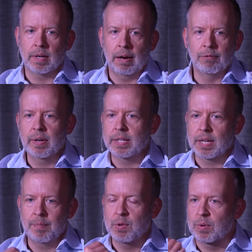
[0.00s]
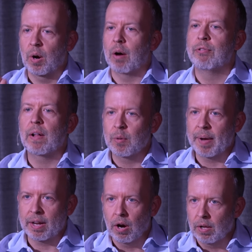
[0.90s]
every time you go, I'll follow
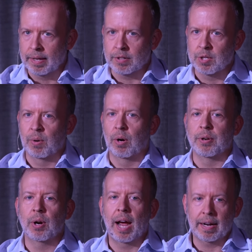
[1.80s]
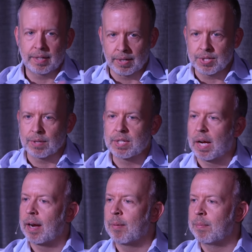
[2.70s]
my calling tomorrow, you're acting as if
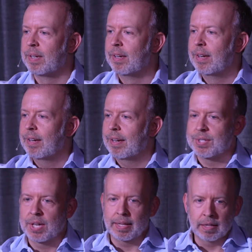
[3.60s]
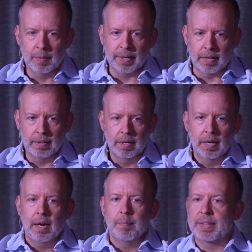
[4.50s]
time is not limited.
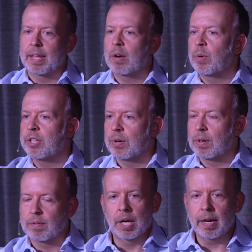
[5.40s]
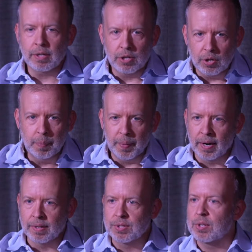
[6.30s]
But then when you're cutting
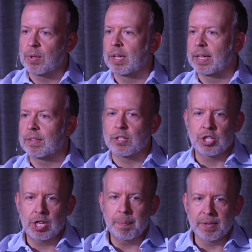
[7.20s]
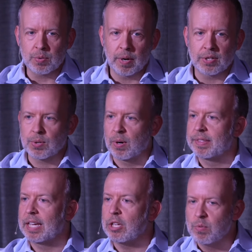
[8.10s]
coupons so you can get the cheapest
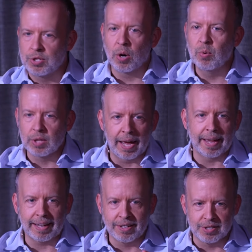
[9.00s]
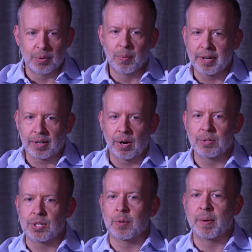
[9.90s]
restaurant that you don't like and don't want to go
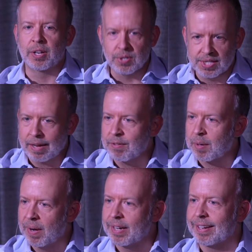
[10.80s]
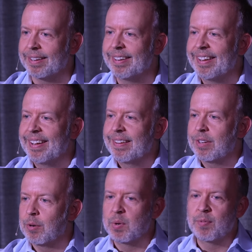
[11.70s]
to, but you're saving money,
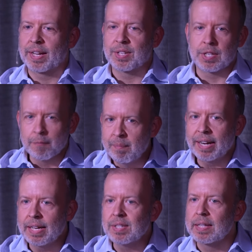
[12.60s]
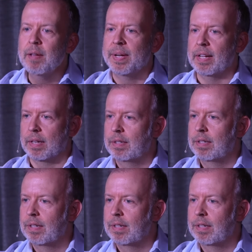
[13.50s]
you're moving as if money's limited,